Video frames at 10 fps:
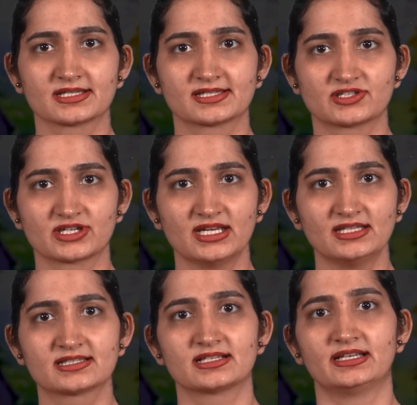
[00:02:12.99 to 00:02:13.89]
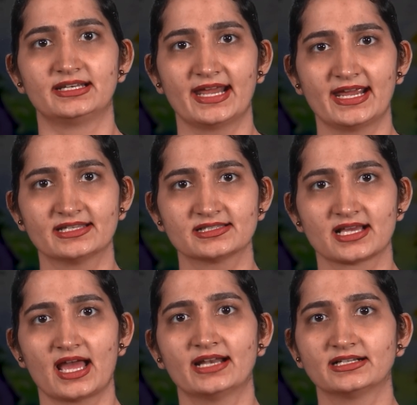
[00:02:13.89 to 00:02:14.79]
streets, lanes
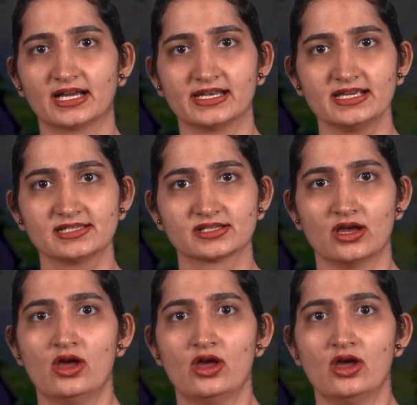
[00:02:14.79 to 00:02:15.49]
and gullies,